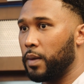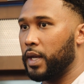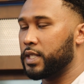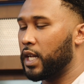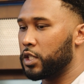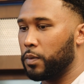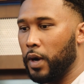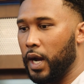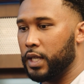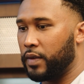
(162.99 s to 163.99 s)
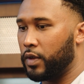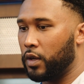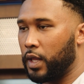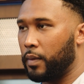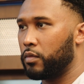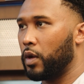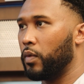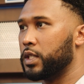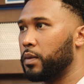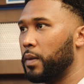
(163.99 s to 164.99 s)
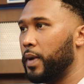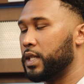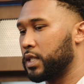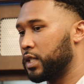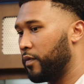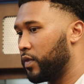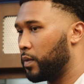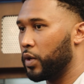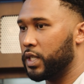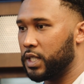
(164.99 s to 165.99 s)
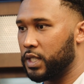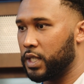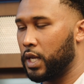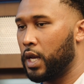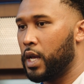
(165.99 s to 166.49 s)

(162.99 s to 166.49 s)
It's not a surprise, even though they run some of the basic stuff in the preseason.